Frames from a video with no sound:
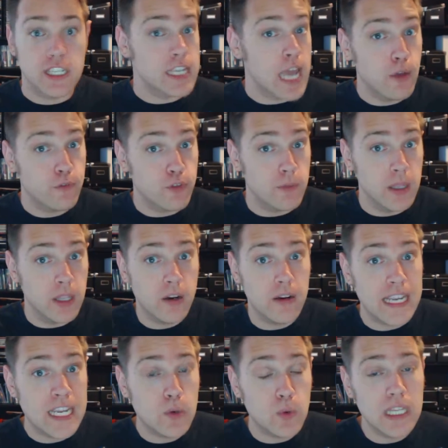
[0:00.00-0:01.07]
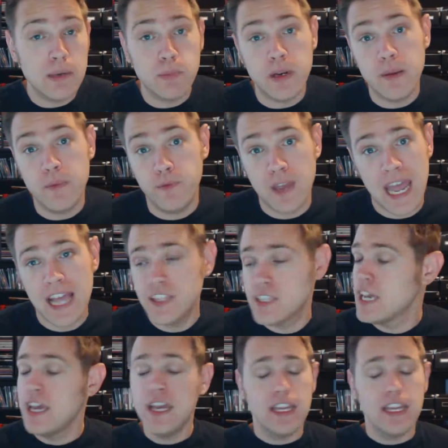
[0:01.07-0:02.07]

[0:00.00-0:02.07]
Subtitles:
Sound familiar, Equilibrium fans?